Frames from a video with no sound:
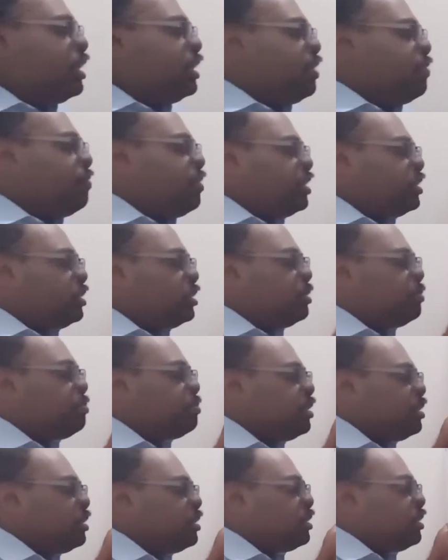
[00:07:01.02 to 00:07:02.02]
The first
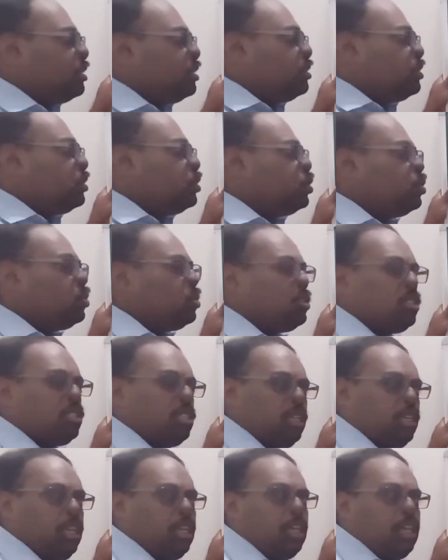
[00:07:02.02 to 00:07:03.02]
person to
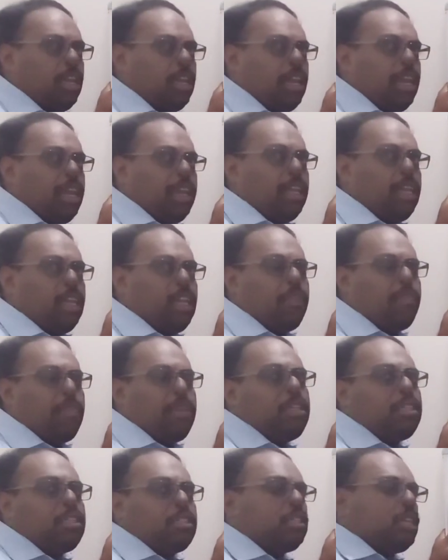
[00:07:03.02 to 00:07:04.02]
see a
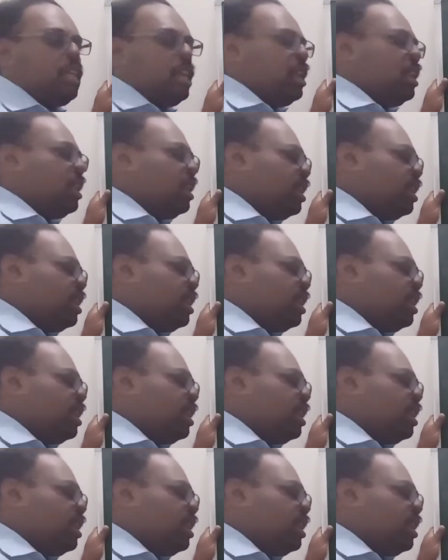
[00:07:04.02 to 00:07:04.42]
living cell